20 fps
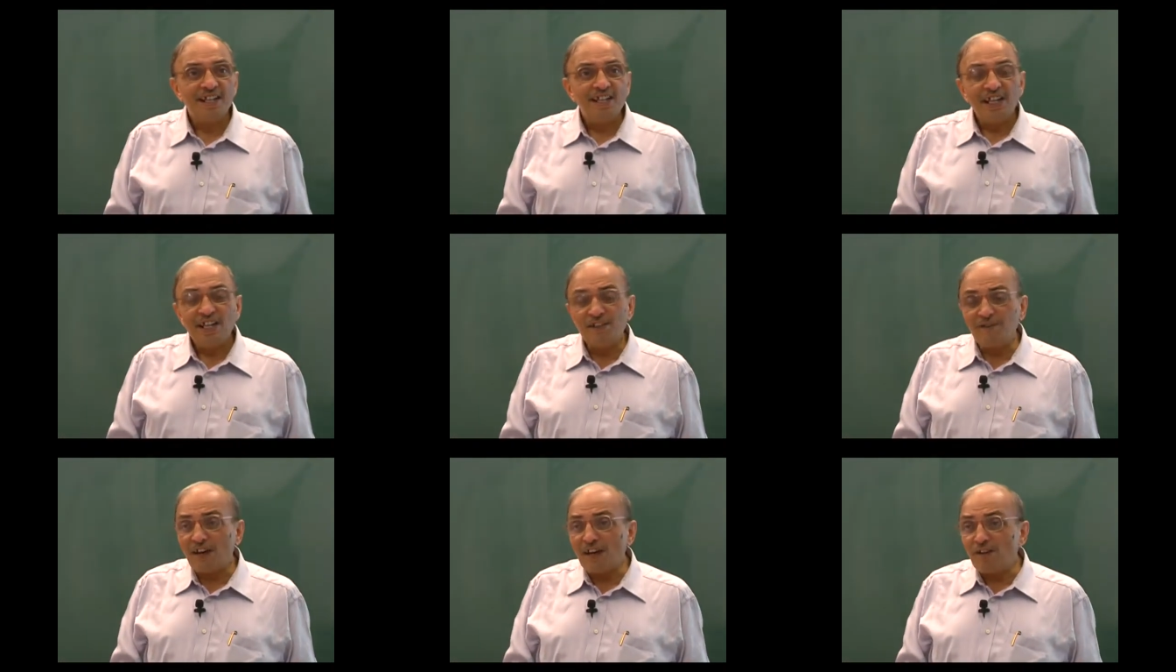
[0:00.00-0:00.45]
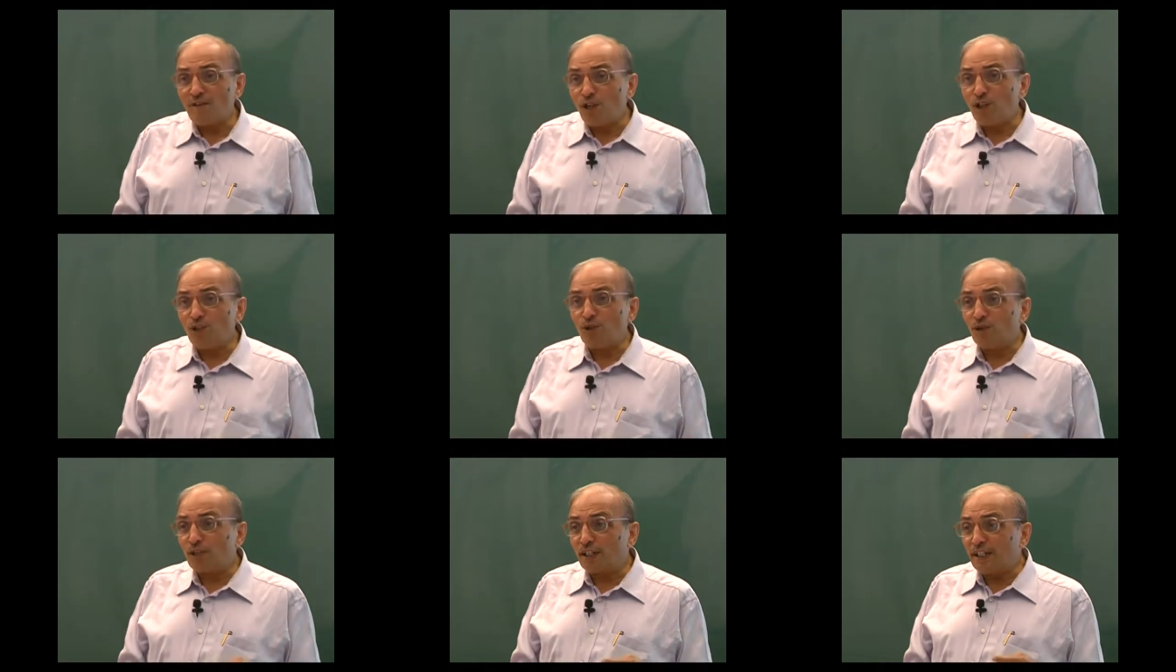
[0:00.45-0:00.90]
If I
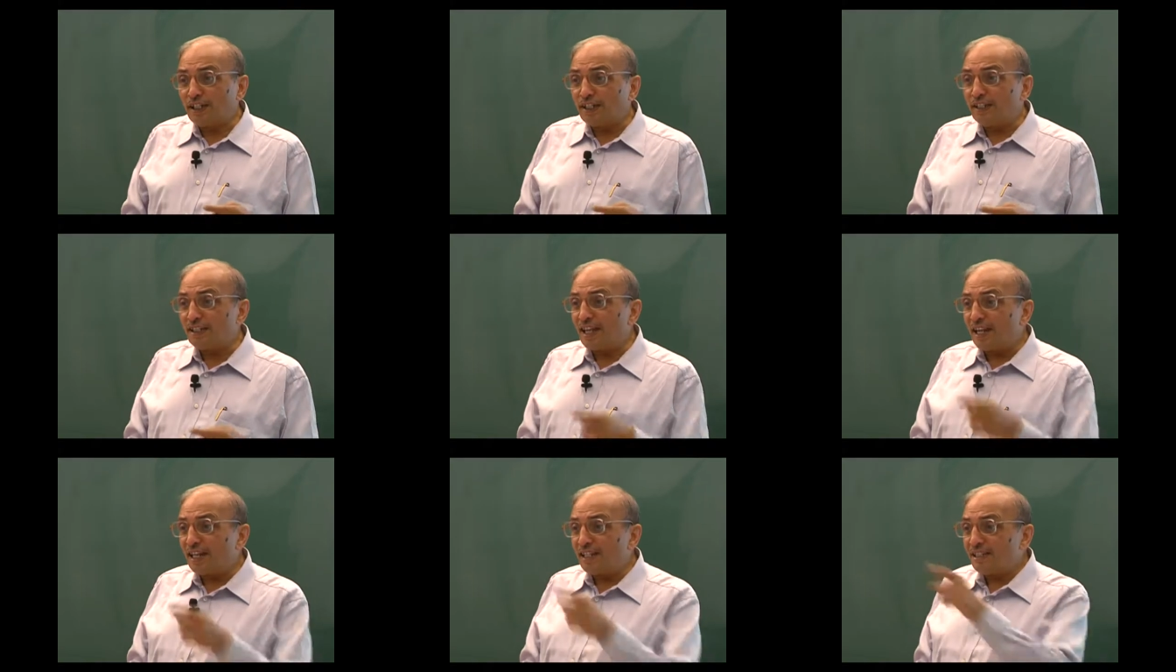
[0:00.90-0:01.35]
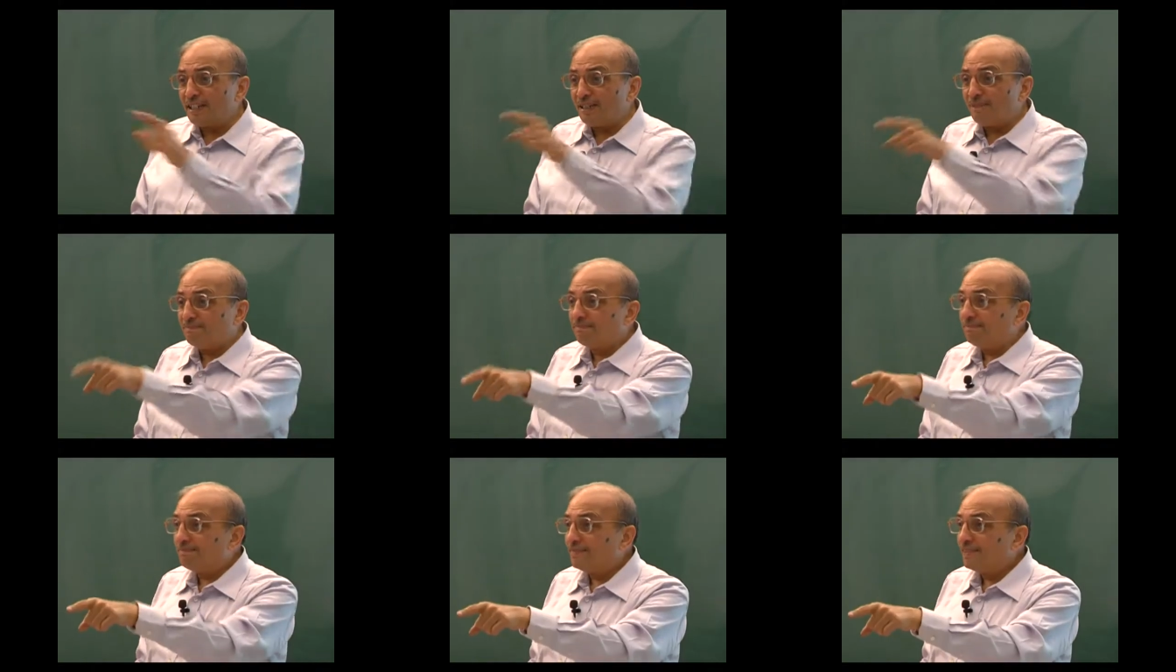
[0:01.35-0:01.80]
want to criticize
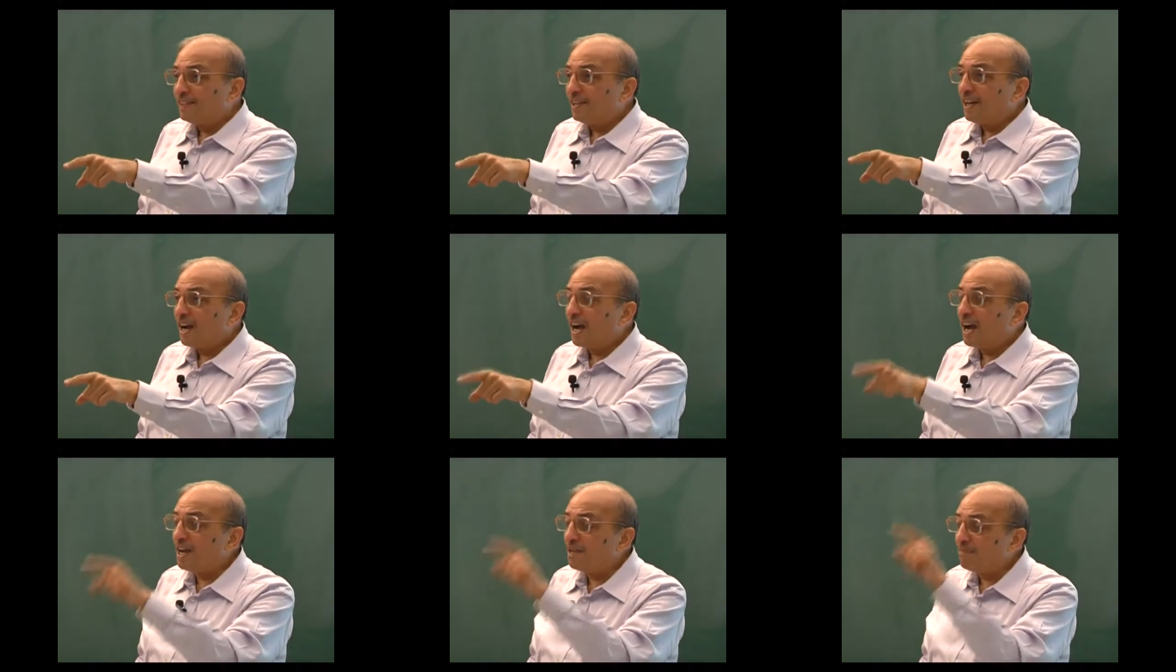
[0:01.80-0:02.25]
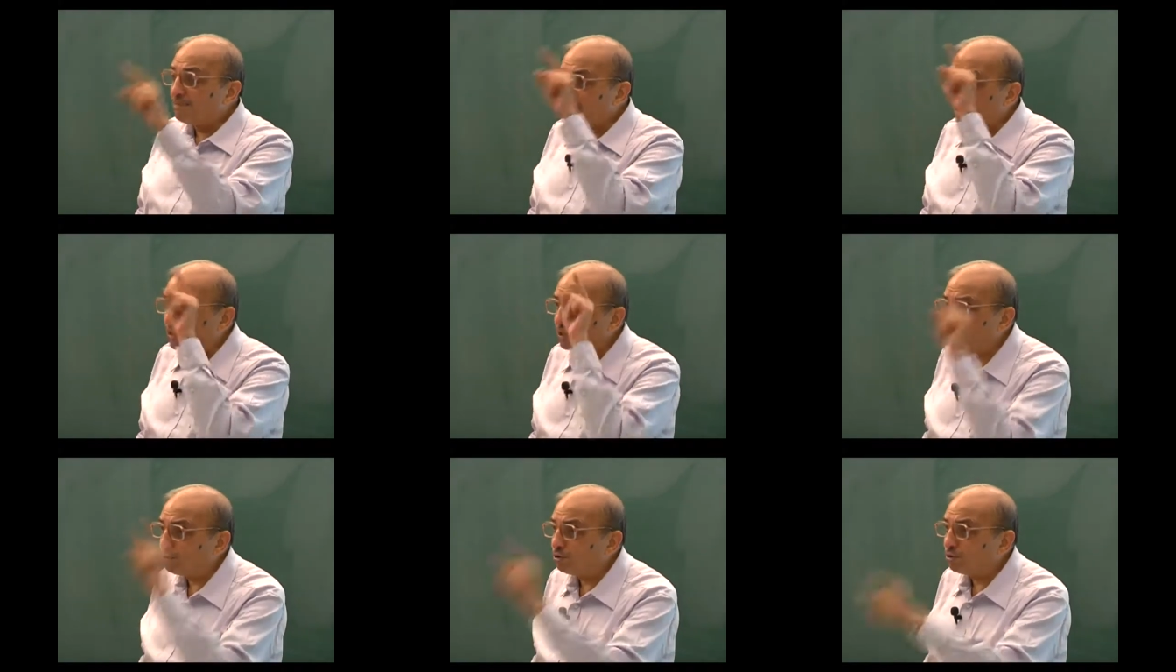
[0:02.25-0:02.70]
him, I
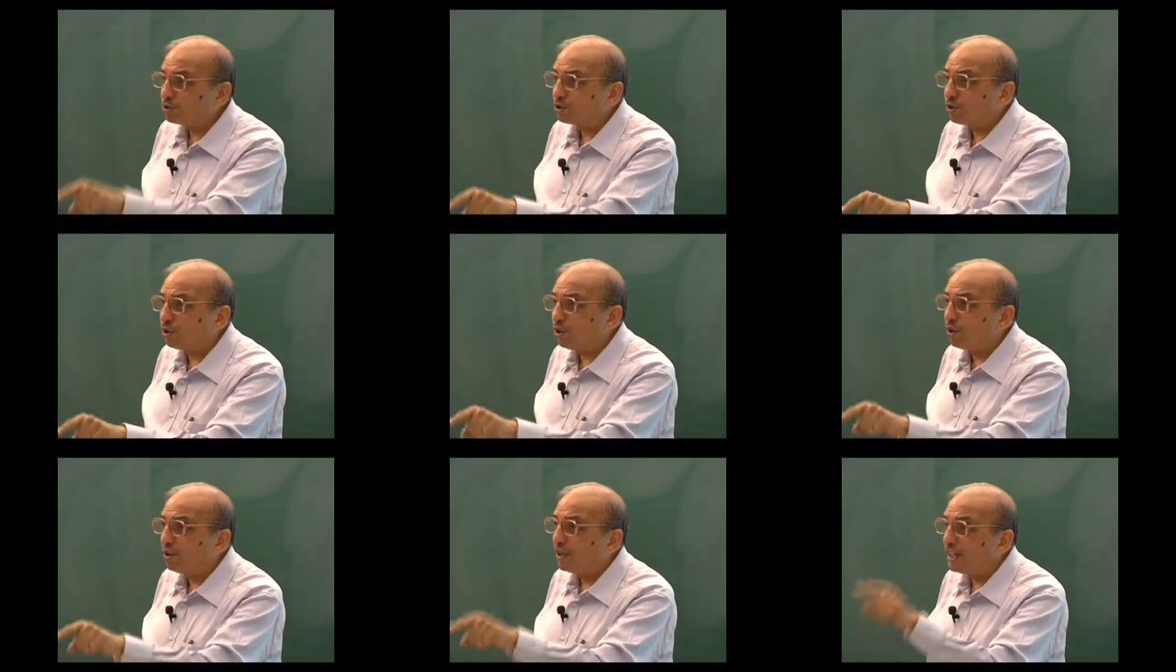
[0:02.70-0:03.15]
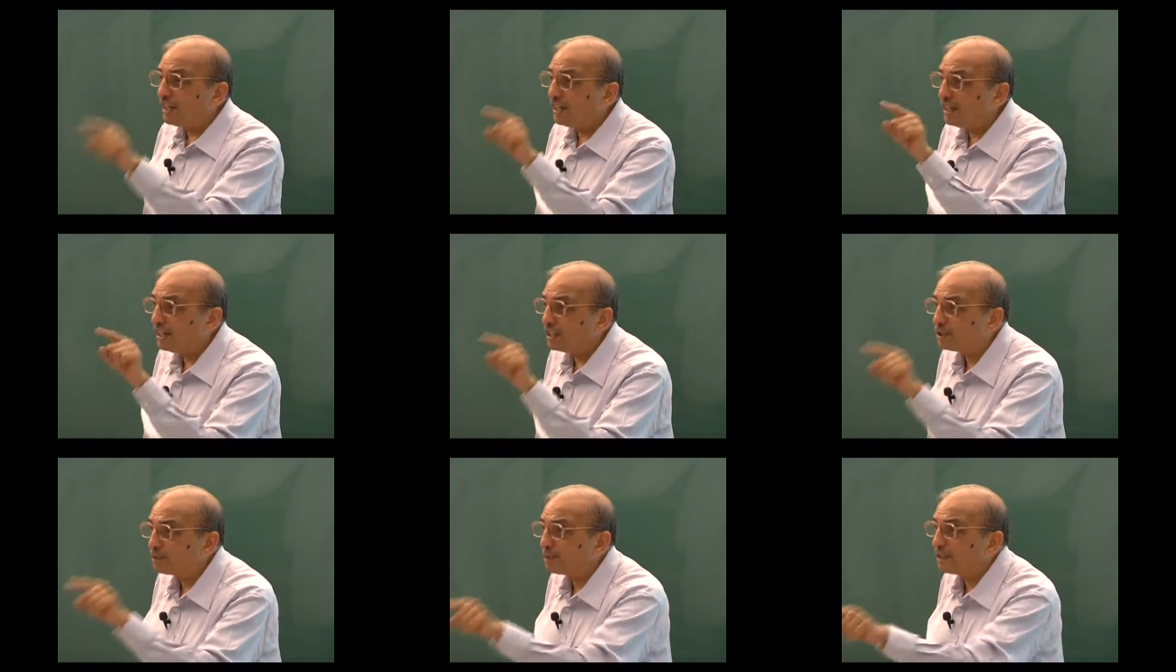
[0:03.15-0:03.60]
must do so in
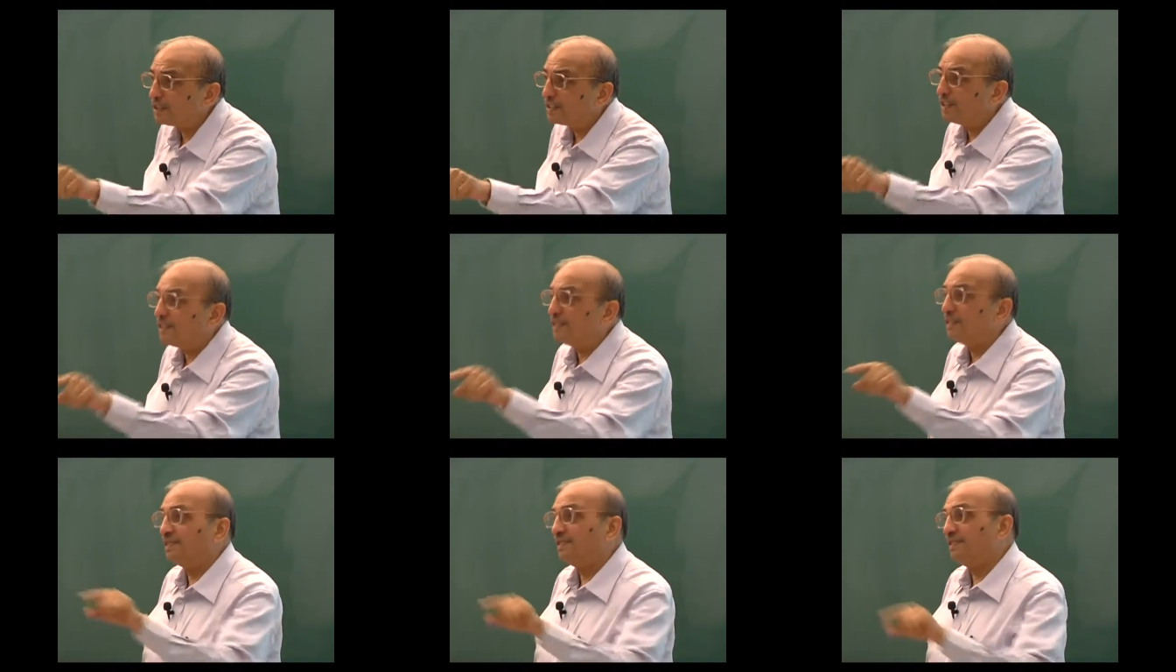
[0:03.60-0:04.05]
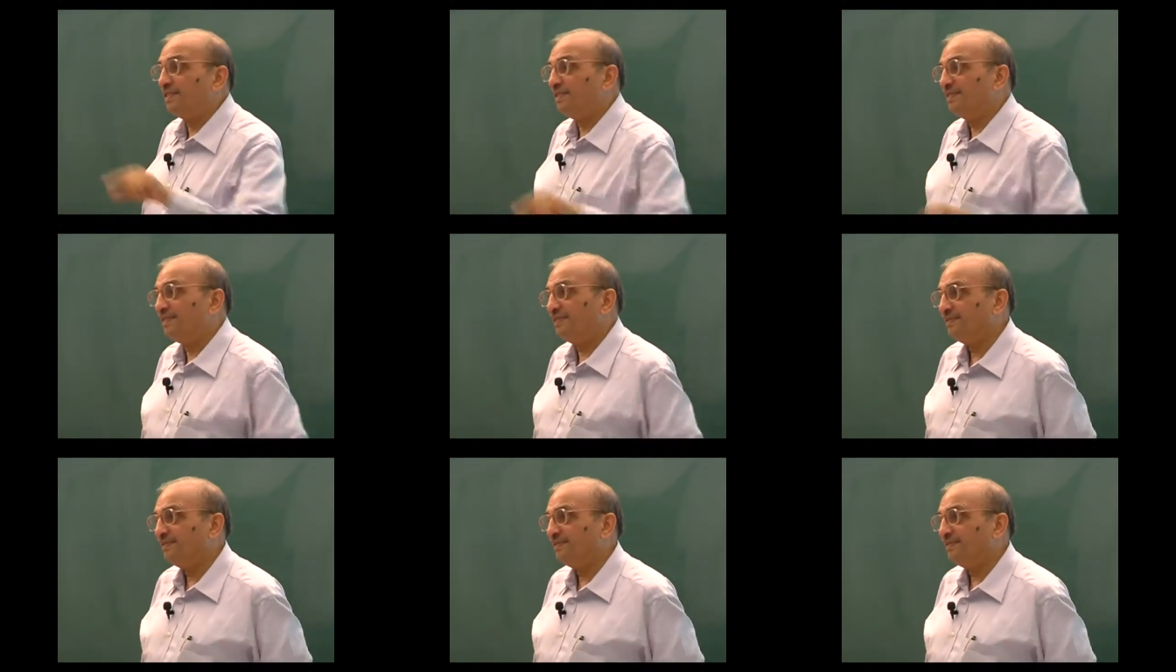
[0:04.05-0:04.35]
his presence.